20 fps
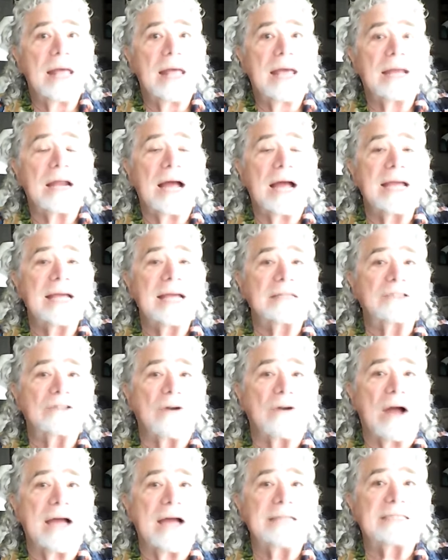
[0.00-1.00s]
And I asked
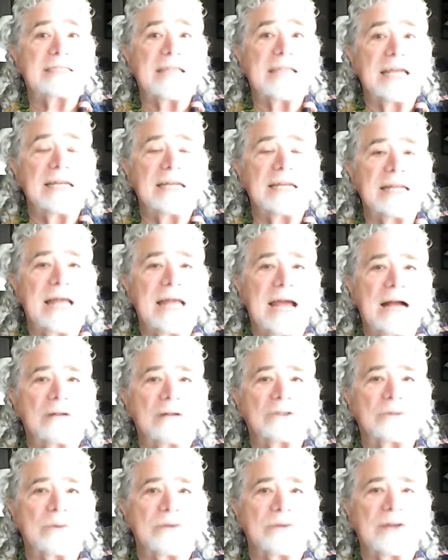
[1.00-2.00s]
her, I stayed in the
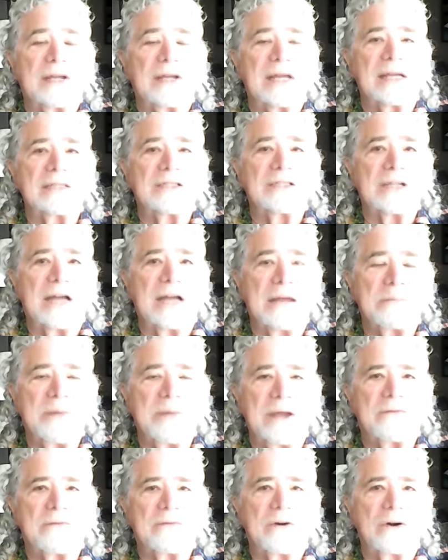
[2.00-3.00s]
house with the kids and I
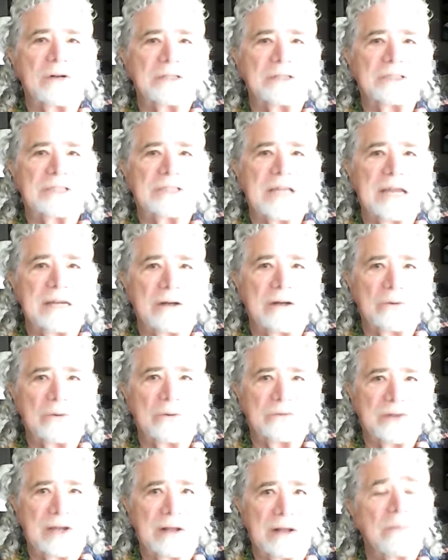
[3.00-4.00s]
paid for her to stay in a
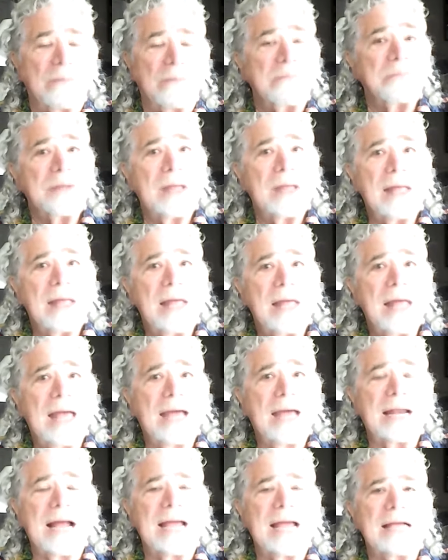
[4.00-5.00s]
hotel.
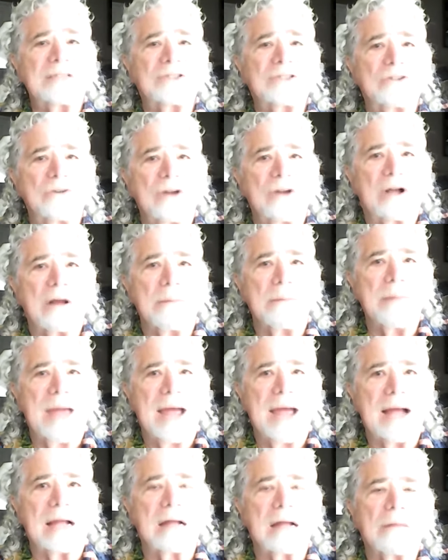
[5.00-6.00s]
And I asked her to come
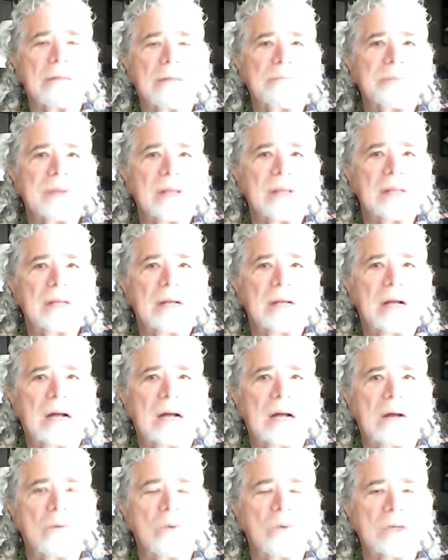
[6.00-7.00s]
back
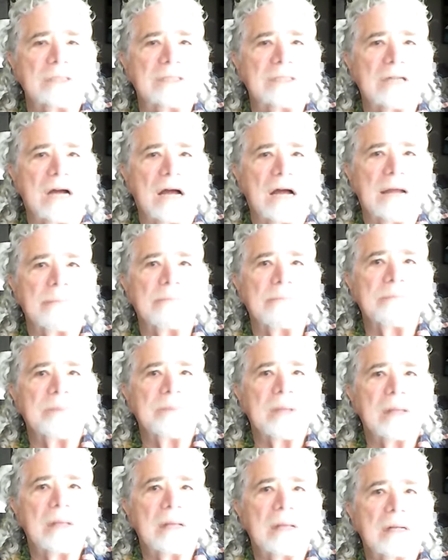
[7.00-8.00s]
uh, one time
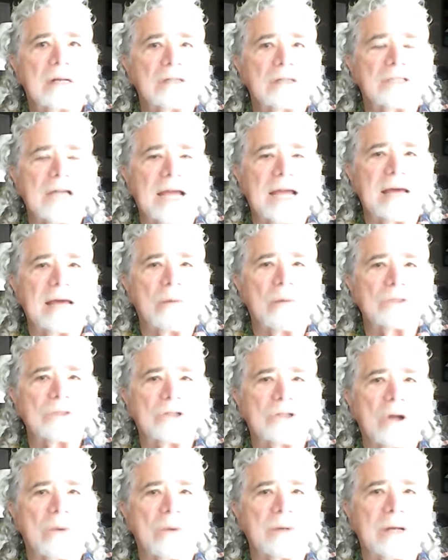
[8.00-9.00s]
because I had,
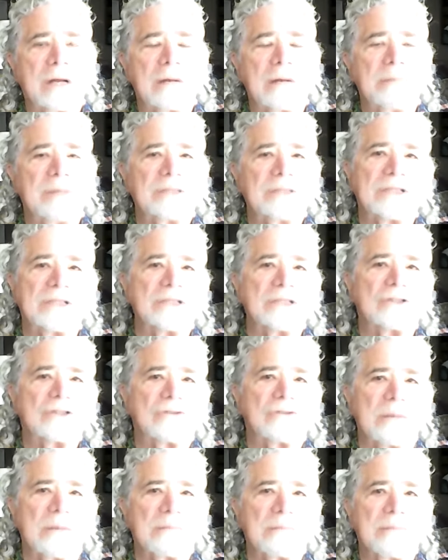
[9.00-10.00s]
was going on a business
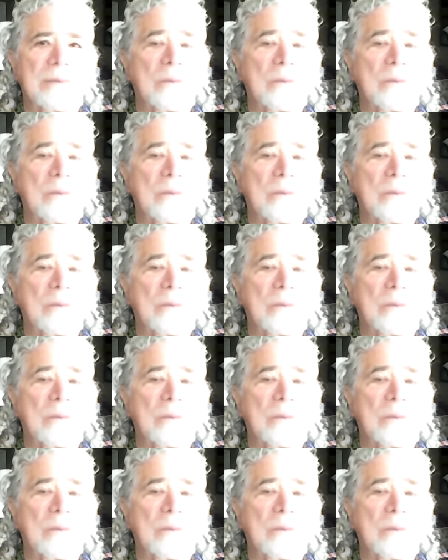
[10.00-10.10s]
trip.